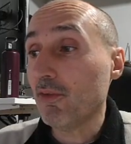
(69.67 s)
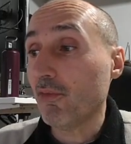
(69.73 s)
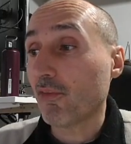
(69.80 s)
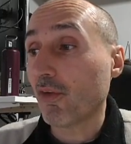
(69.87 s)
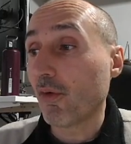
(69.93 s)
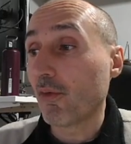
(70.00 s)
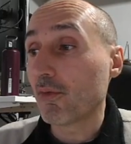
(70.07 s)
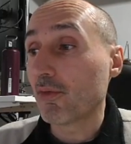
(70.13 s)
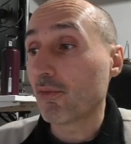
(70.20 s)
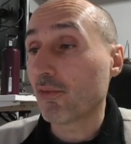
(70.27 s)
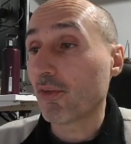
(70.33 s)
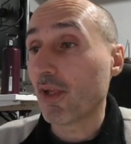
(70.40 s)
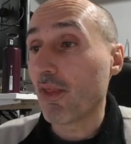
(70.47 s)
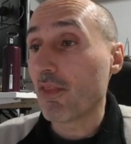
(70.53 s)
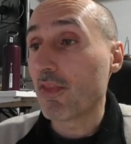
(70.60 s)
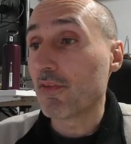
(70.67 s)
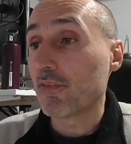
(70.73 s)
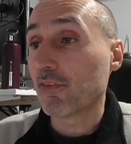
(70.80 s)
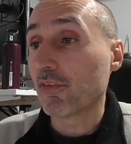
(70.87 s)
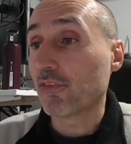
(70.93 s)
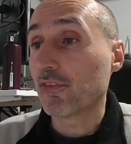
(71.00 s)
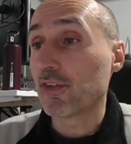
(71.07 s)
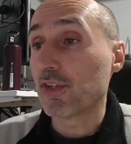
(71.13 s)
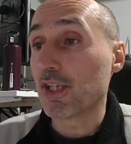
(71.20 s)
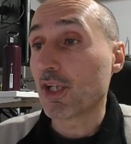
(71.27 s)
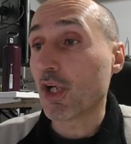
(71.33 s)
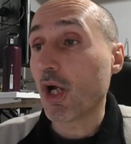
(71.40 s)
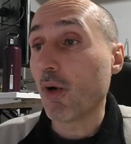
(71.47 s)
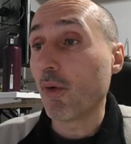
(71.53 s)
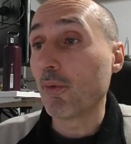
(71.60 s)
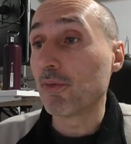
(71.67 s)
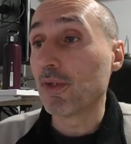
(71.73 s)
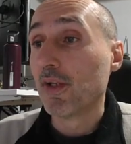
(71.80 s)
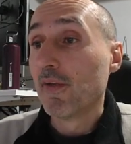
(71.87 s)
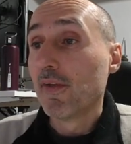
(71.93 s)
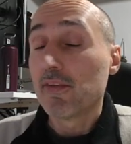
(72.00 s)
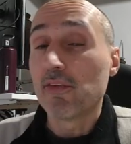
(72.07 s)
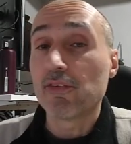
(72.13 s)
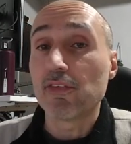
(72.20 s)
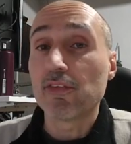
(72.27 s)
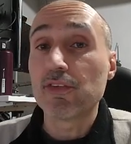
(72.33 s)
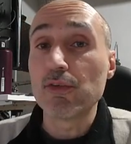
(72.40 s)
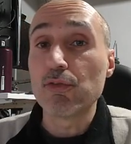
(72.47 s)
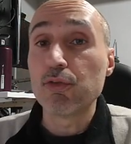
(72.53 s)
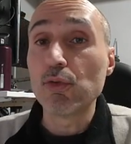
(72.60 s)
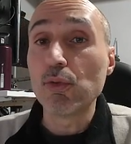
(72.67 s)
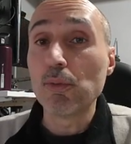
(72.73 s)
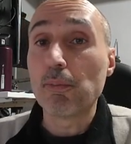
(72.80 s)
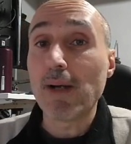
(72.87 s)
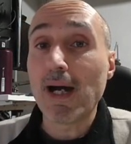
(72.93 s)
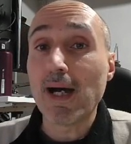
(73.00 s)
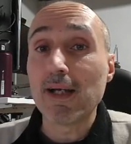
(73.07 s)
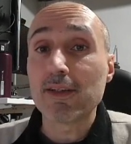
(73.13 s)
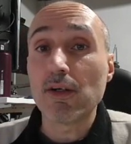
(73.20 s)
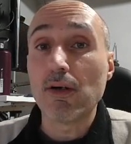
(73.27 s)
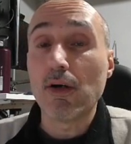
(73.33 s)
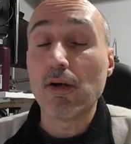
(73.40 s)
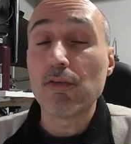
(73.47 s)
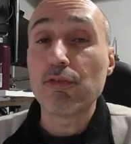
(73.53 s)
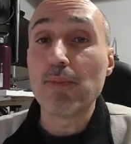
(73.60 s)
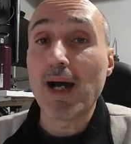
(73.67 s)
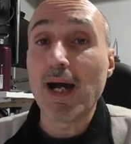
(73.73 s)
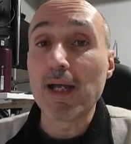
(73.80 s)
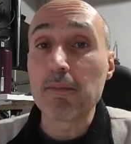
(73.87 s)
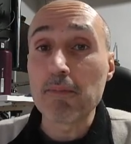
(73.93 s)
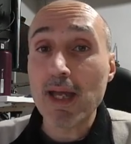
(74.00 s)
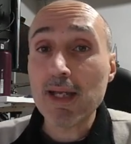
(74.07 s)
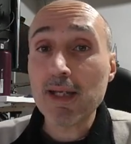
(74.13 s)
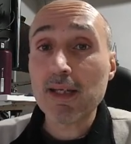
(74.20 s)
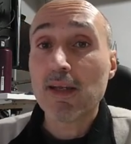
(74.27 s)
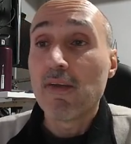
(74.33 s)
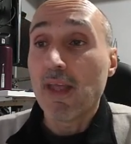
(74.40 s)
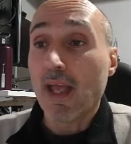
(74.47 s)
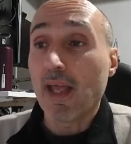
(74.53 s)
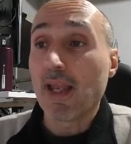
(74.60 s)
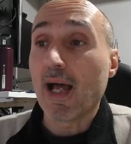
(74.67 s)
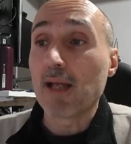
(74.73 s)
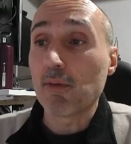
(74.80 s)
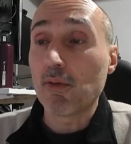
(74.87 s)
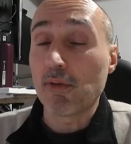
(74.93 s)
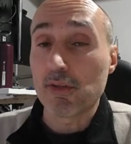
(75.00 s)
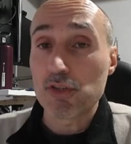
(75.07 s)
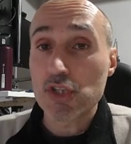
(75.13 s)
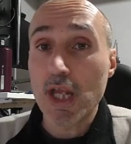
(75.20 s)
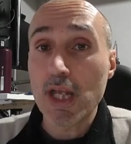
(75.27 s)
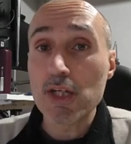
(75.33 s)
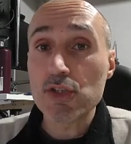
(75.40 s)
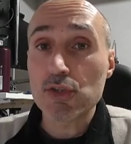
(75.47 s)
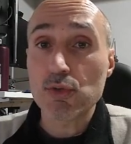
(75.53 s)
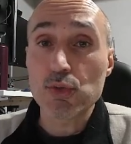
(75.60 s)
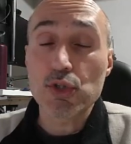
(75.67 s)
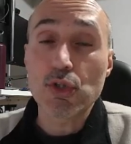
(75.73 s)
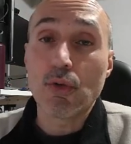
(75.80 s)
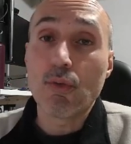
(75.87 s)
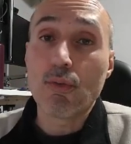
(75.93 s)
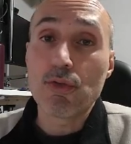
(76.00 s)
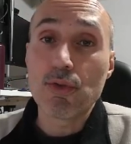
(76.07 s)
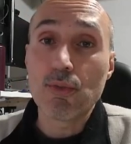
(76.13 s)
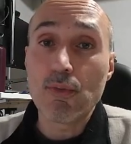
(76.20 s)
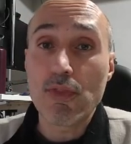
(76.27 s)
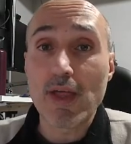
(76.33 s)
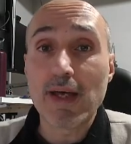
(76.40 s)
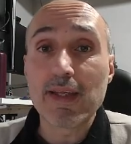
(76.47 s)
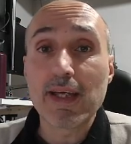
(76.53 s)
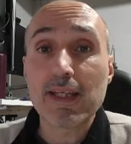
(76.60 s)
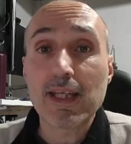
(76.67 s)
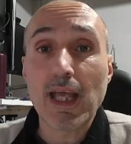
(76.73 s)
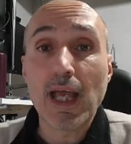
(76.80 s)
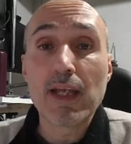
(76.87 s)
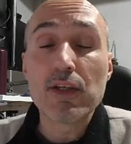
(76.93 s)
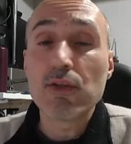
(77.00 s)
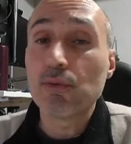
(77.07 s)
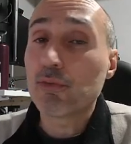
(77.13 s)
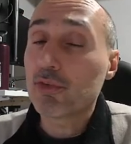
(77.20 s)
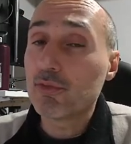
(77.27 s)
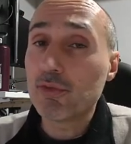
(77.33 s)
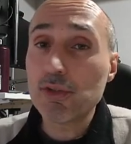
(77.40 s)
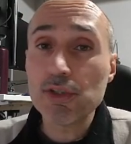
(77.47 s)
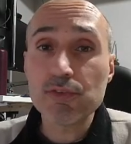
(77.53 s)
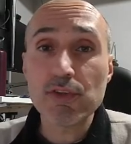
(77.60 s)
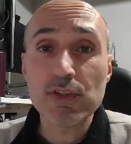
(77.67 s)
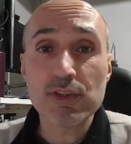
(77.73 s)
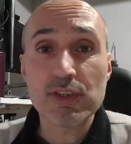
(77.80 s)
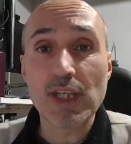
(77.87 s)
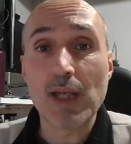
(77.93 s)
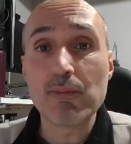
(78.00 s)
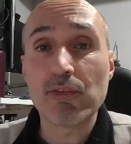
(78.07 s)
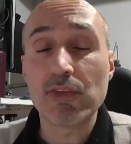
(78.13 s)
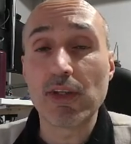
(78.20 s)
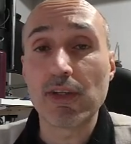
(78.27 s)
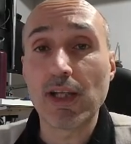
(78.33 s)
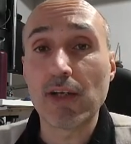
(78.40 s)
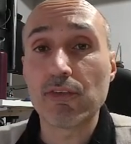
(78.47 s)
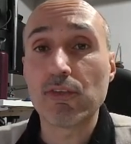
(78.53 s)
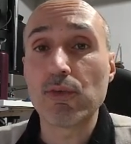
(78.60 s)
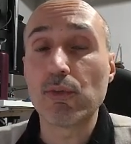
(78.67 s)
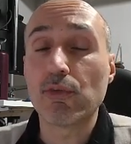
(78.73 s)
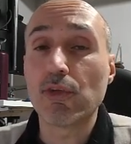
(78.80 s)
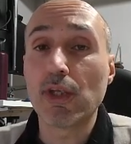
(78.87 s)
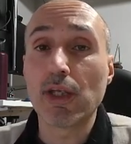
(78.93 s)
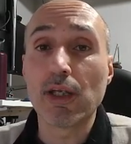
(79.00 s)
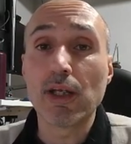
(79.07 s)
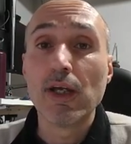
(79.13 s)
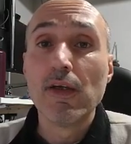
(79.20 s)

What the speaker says: So you see, this is the code. This is the full path of my Mac. And I'm going to change to show you that I can use the very same syntax using